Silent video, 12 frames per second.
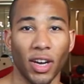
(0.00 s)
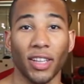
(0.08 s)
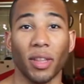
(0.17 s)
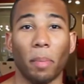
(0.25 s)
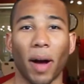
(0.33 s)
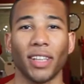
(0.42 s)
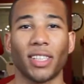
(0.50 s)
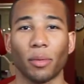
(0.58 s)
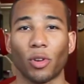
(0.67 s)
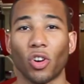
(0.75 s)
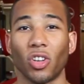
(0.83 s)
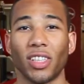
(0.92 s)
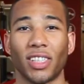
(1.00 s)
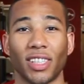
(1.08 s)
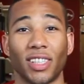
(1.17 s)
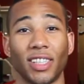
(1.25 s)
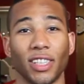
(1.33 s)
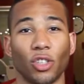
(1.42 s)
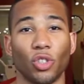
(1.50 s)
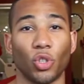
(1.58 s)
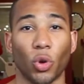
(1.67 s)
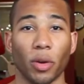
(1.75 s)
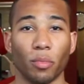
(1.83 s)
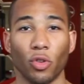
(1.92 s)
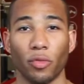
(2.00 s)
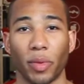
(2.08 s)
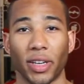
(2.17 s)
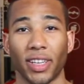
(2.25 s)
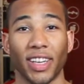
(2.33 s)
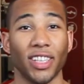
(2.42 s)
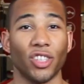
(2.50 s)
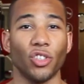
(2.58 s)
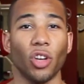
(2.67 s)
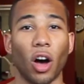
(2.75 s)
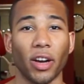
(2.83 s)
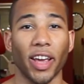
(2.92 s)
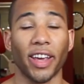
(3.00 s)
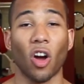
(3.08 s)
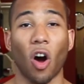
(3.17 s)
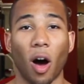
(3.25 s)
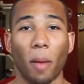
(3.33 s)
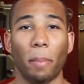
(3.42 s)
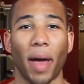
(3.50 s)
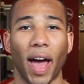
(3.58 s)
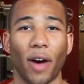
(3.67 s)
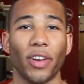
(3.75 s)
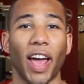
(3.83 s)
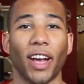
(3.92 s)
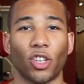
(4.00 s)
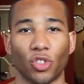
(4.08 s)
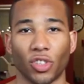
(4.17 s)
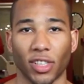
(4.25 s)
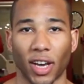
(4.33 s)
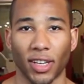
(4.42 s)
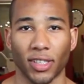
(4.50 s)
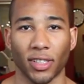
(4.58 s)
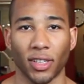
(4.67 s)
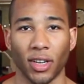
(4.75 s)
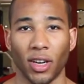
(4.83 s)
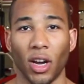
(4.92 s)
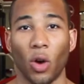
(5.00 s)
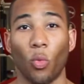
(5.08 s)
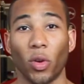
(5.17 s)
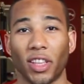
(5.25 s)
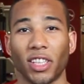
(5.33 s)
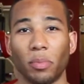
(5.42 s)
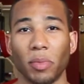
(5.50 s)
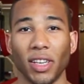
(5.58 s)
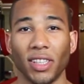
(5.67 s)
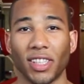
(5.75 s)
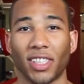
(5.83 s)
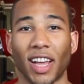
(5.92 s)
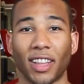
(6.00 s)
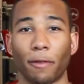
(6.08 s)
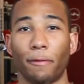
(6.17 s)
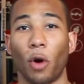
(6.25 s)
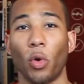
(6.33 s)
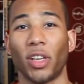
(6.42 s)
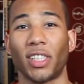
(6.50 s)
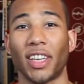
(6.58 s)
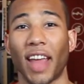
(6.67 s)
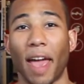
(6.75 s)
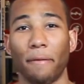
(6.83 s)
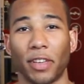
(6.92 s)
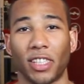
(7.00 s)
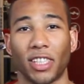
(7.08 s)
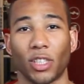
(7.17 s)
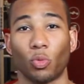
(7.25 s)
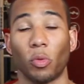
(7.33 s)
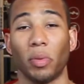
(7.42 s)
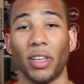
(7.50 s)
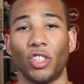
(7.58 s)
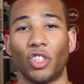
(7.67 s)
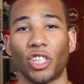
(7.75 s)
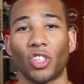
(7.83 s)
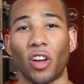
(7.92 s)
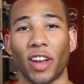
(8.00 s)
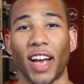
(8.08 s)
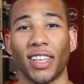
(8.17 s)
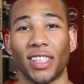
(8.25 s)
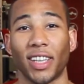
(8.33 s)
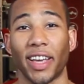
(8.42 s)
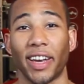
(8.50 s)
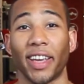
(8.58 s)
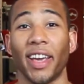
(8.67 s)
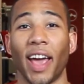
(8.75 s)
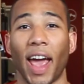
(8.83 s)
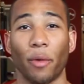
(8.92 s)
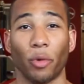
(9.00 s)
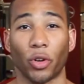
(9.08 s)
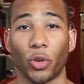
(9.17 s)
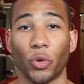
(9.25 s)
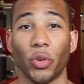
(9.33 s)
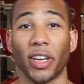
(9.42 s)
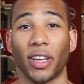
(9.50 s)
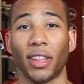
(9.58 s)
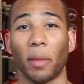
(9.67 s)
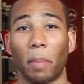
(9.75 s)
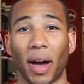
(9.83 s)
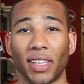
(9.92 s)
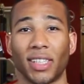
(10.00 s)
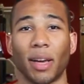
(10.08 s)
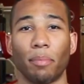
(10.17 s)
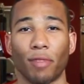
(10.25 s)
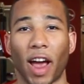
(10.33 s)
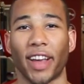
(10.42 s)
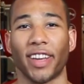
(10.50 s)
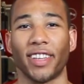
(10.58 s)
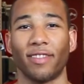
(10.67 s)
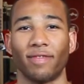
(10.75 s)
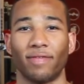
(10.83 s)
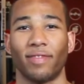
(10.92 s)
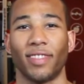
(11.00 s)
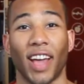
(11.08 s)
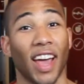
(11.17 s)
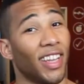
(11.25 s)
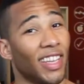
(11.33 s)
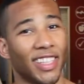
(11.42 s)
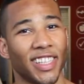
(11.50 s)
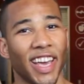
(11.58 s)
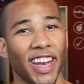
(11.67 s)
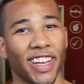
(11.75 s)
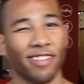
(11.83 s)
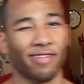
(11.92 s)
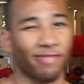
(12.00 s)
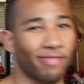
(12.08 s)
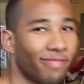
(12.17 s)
The bicep curl is a single joint movement. It is not a compound exercise. What this means is that the focus and emphasis will be just on isolating and recruiting the bicep brachii. Let's get it.